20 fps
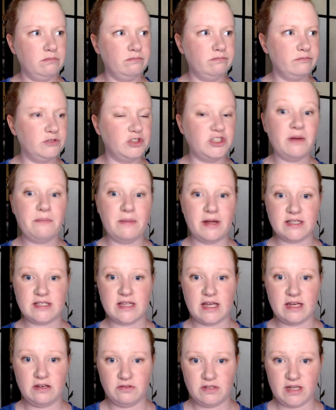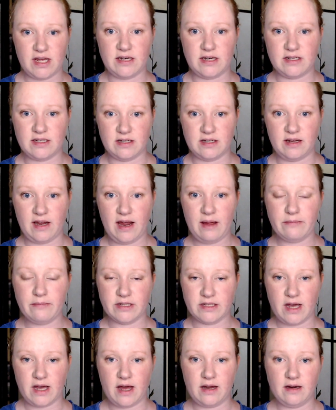shipments that you send to
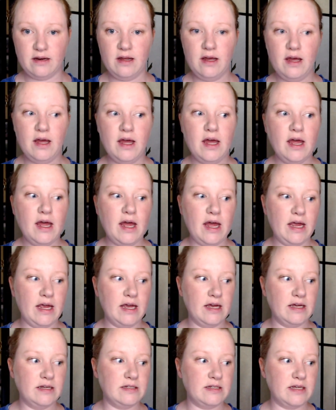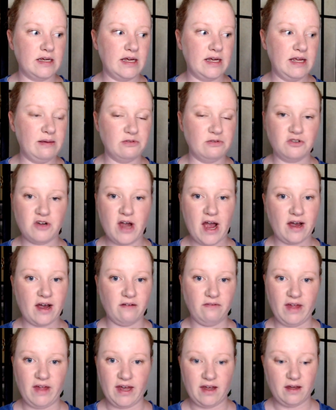Amazon, and it keeps track
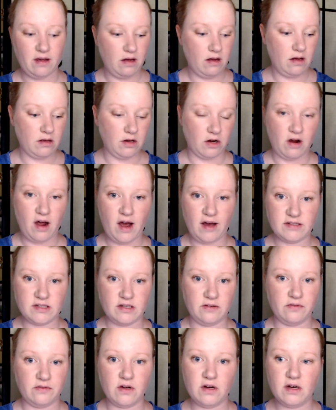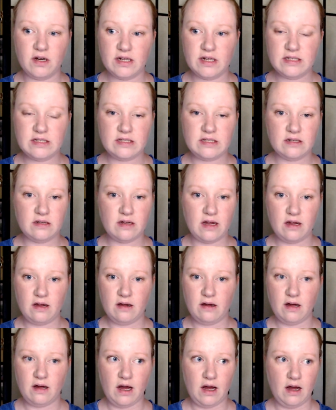of like your cost of goods,
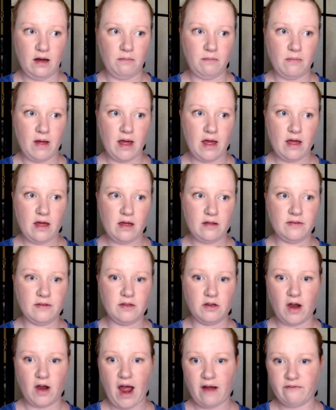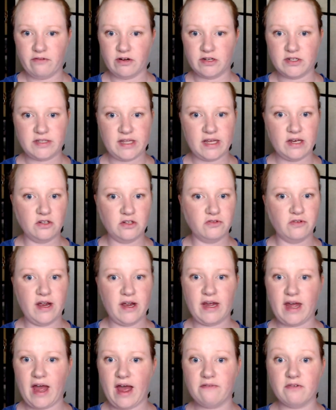um, your average sales
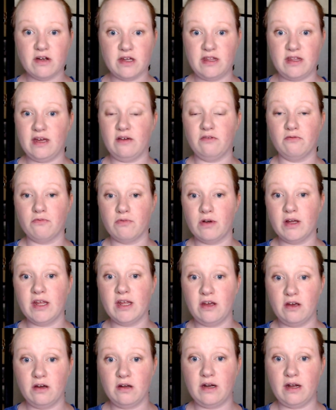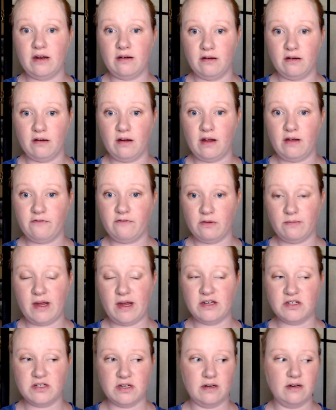rank, everything. Really good
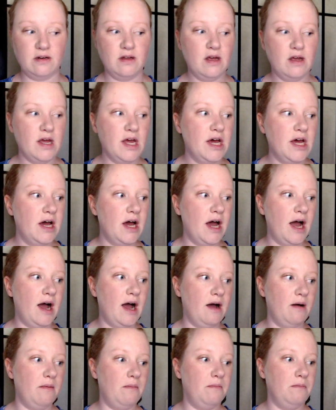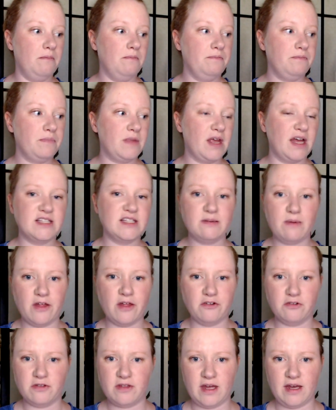information, um, and some
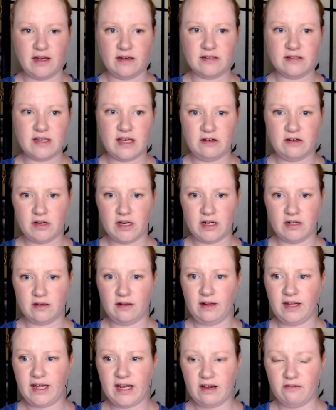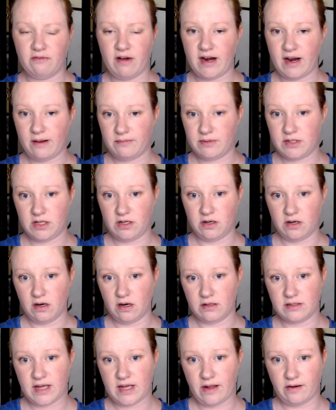other things. You can link it right up to your
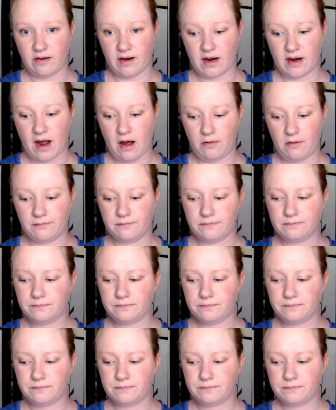seller account.